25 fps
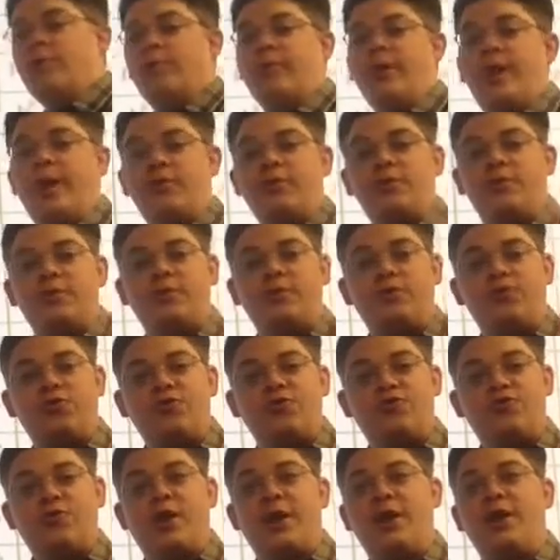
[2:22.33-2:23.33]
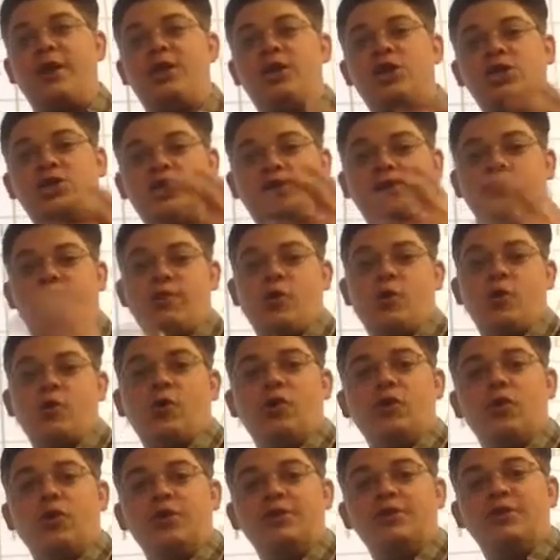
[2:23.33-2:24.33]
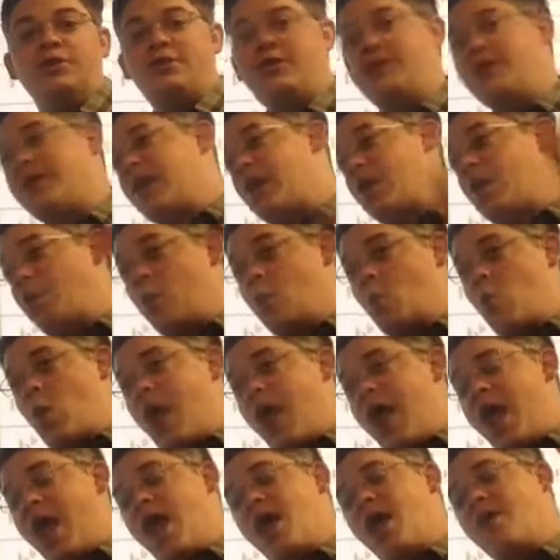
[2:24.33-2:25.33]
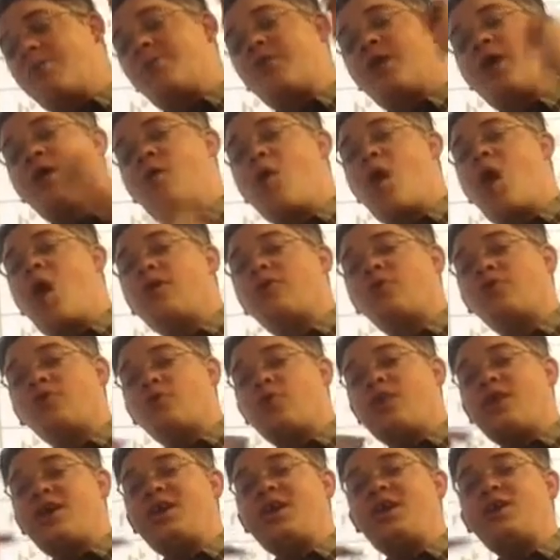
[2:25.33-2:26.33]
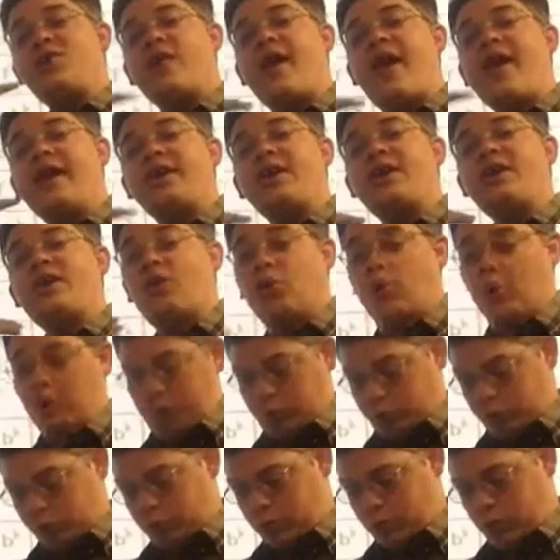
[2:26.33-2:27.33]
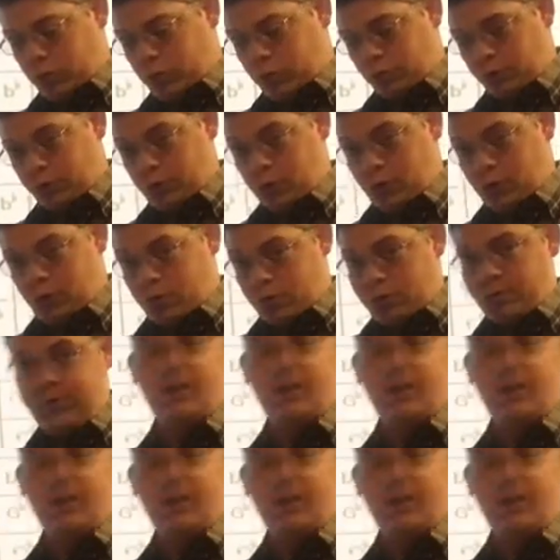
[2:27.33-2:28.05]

rather than try and get your vocalist to get way up there all squeaky cracky or too down low and